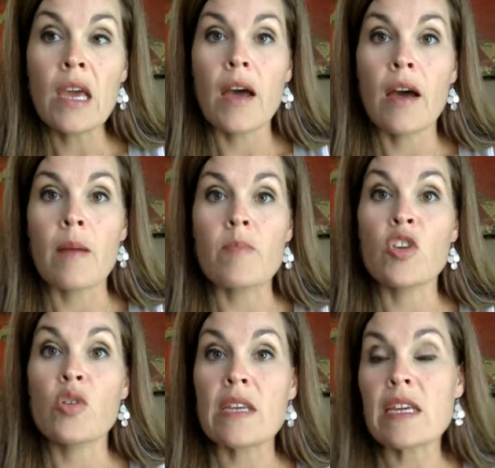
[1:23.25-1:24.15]
Um,
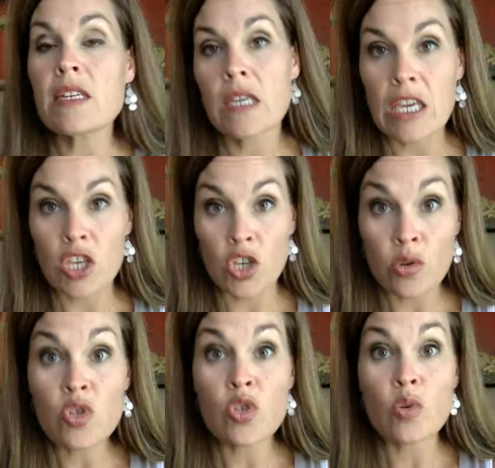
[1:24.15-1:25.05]
you need to get
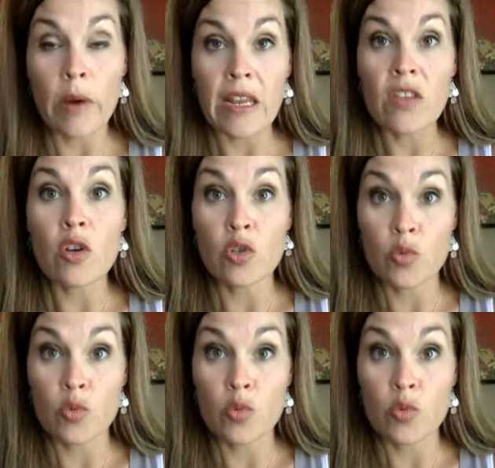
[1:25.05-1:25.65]
used to running those